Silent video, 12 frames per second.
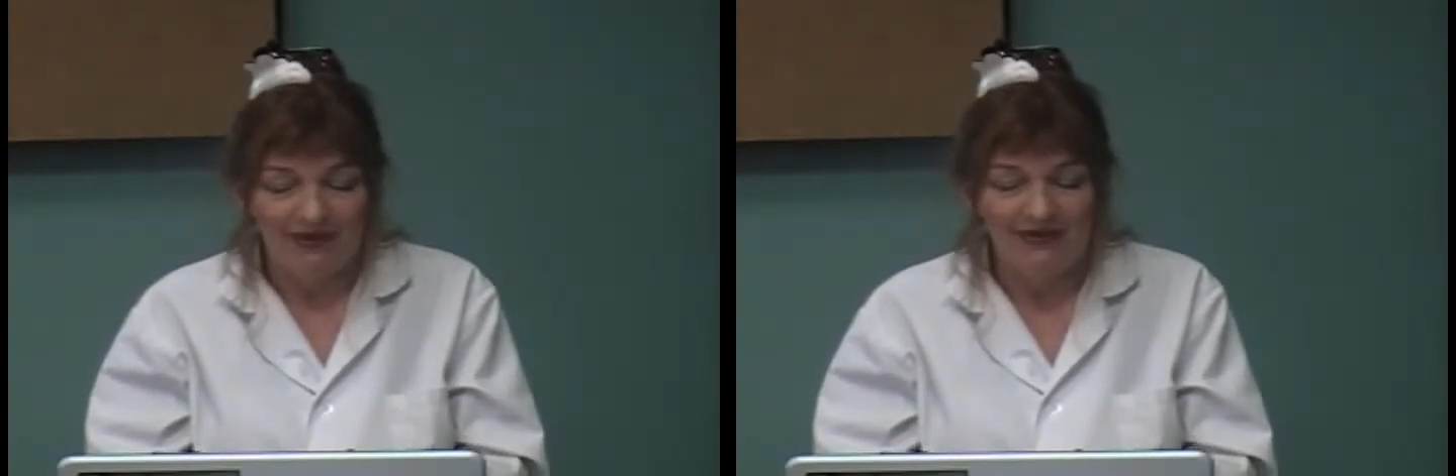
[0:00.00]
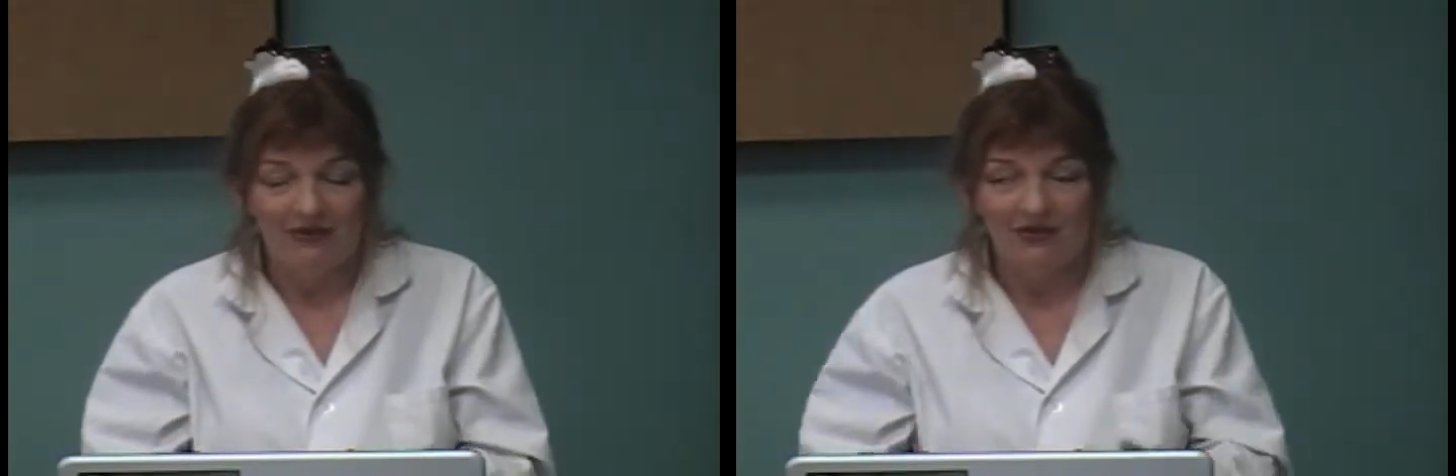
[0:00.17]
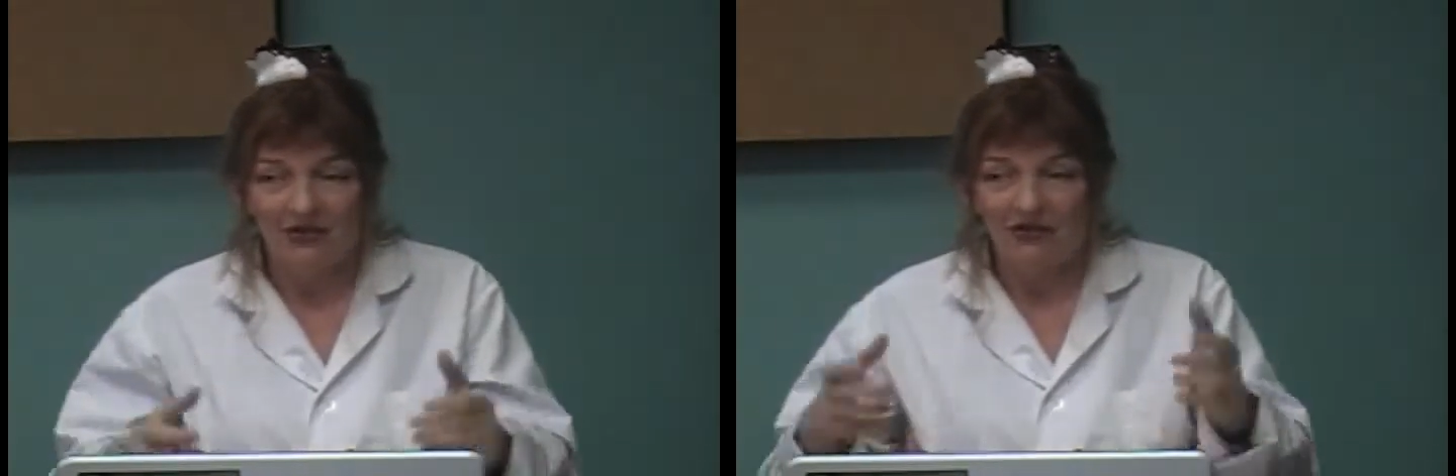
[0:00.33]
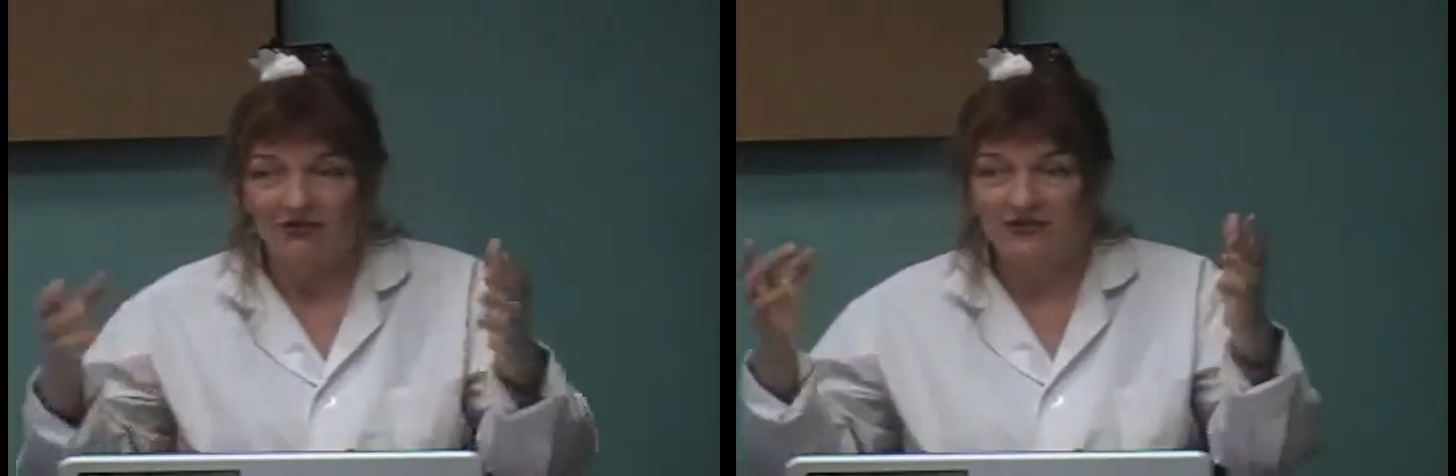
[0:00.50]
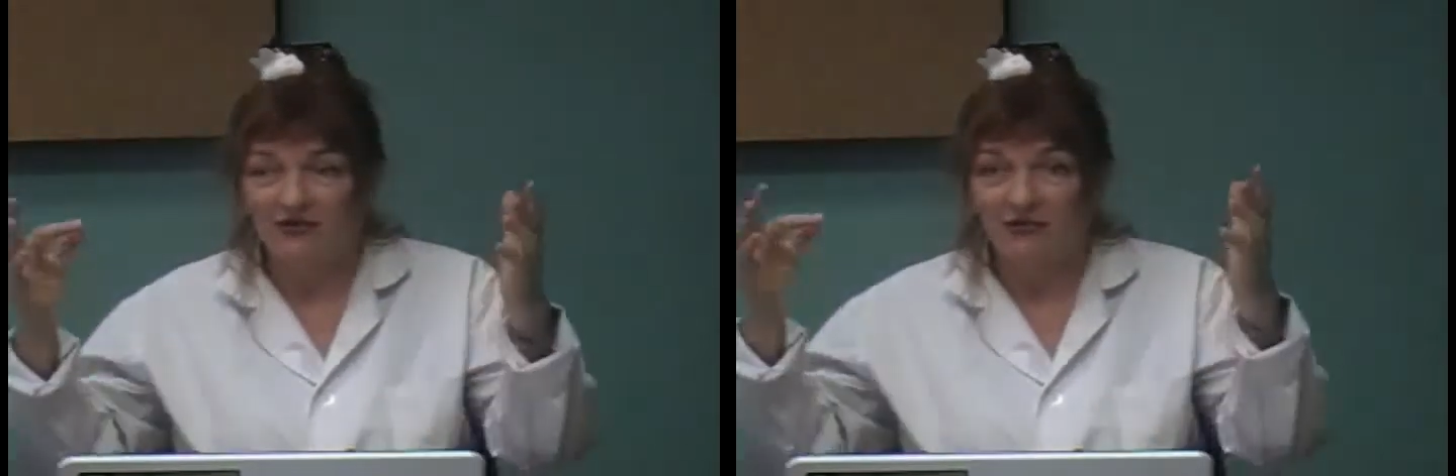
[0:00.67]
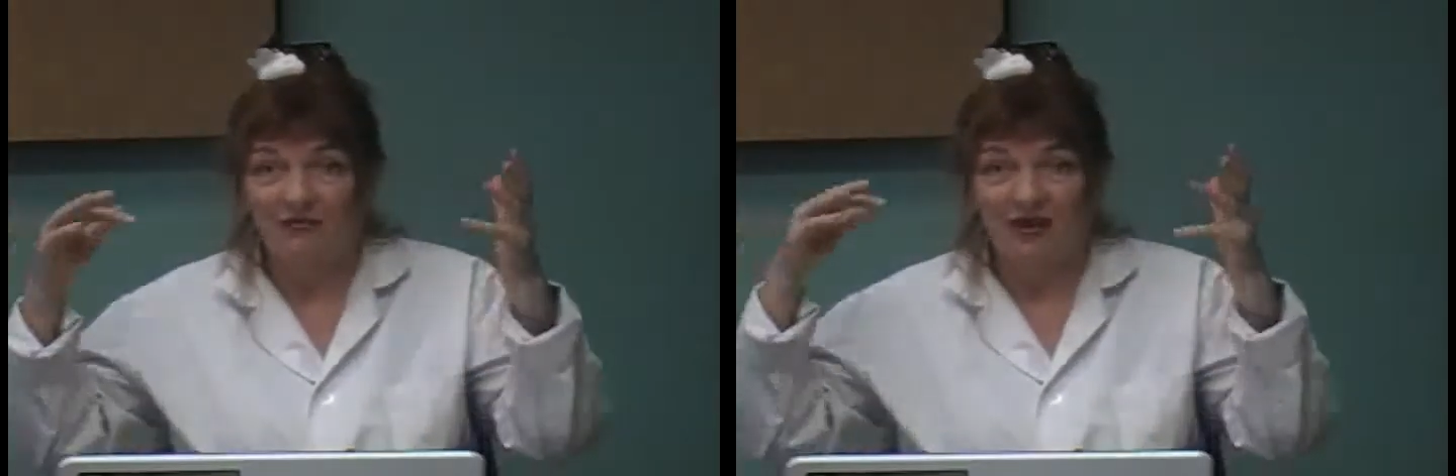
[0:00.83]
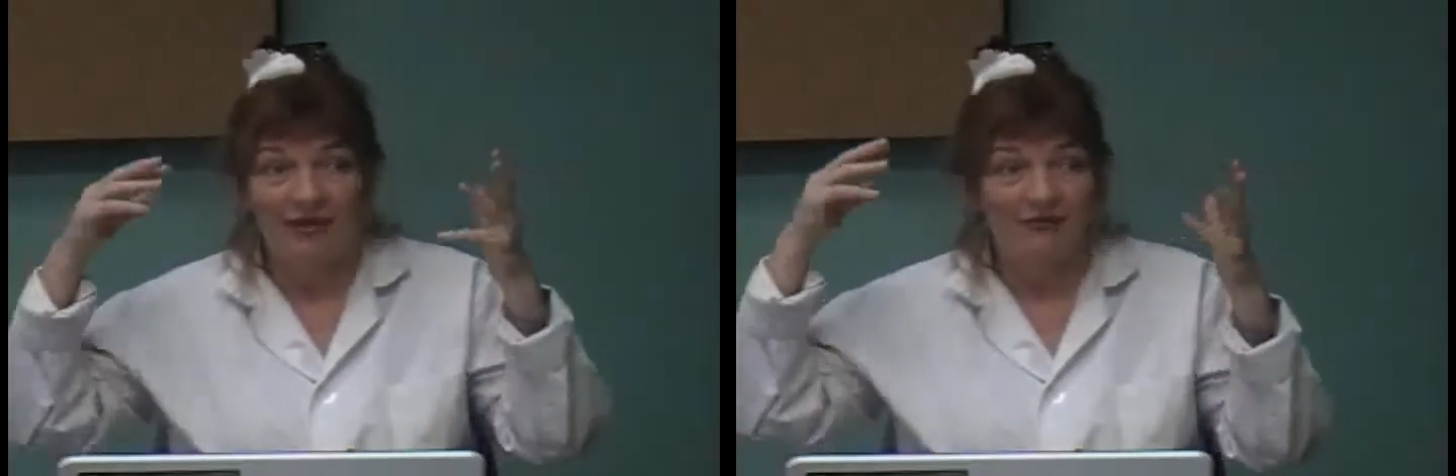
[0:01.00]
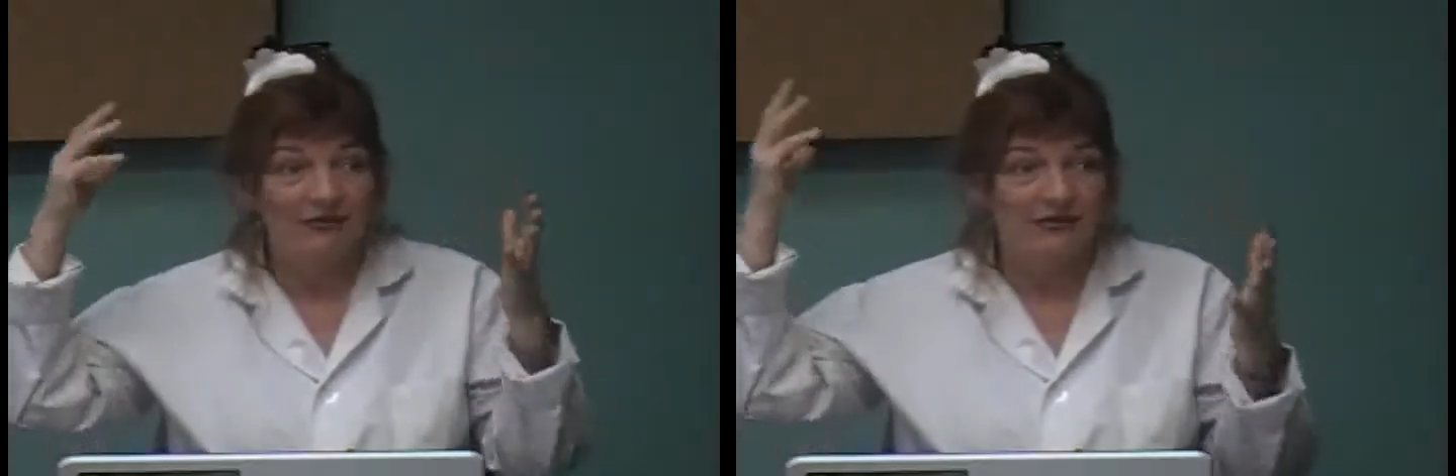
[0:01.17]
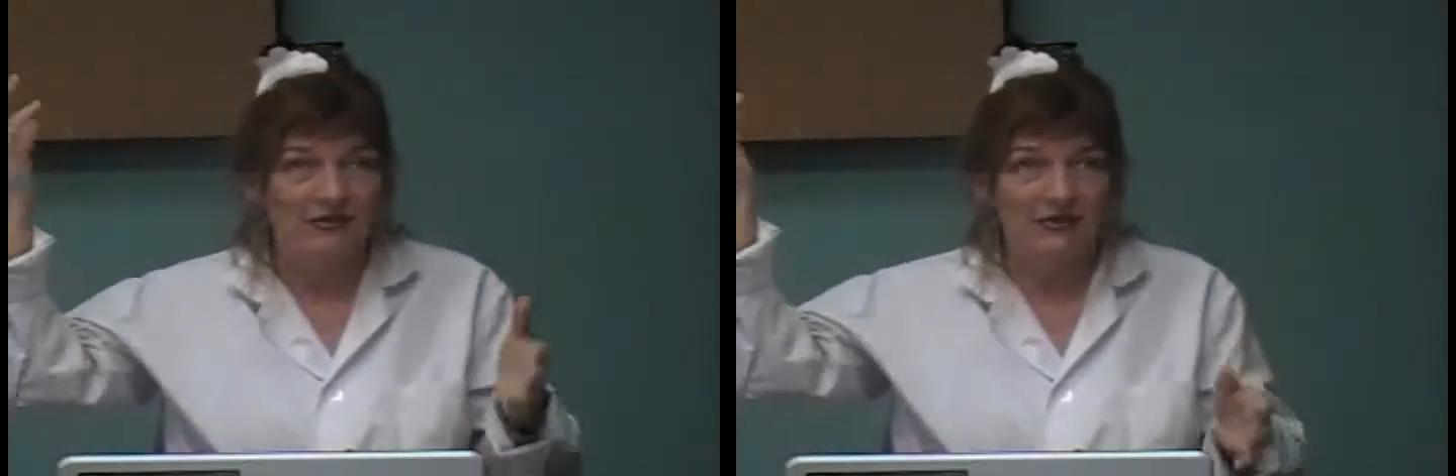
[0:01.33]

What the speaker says: It can also mean